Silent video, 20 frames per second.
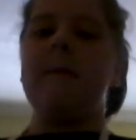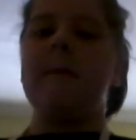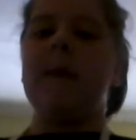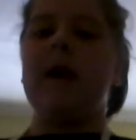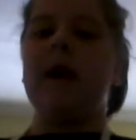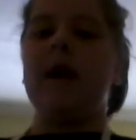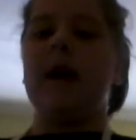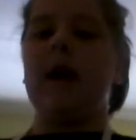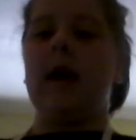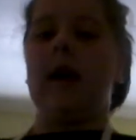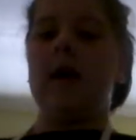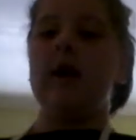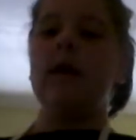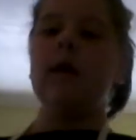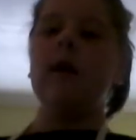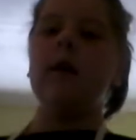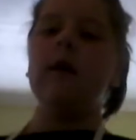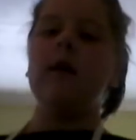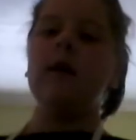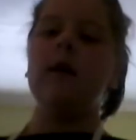making
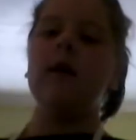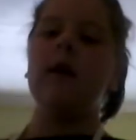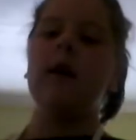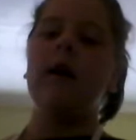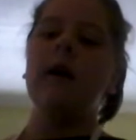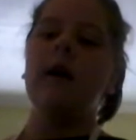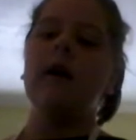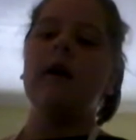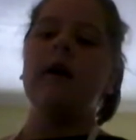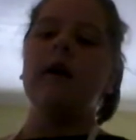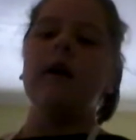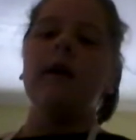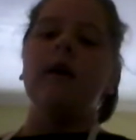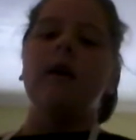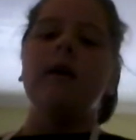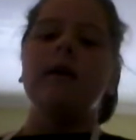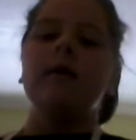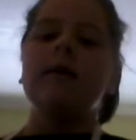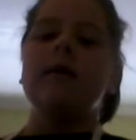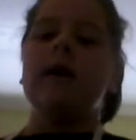
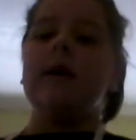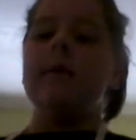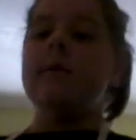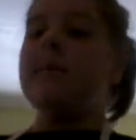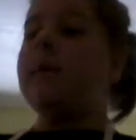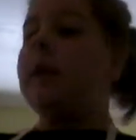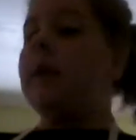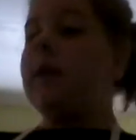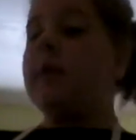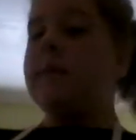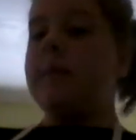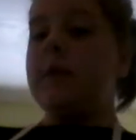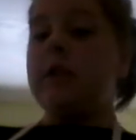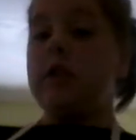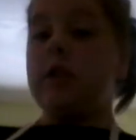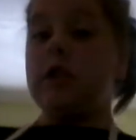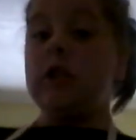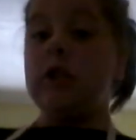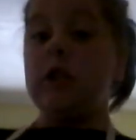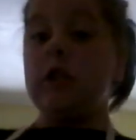some peanut
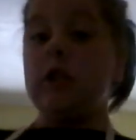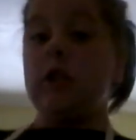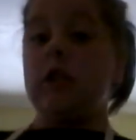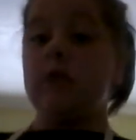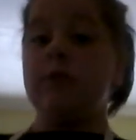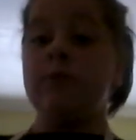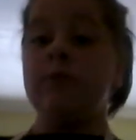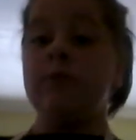butter cookie dough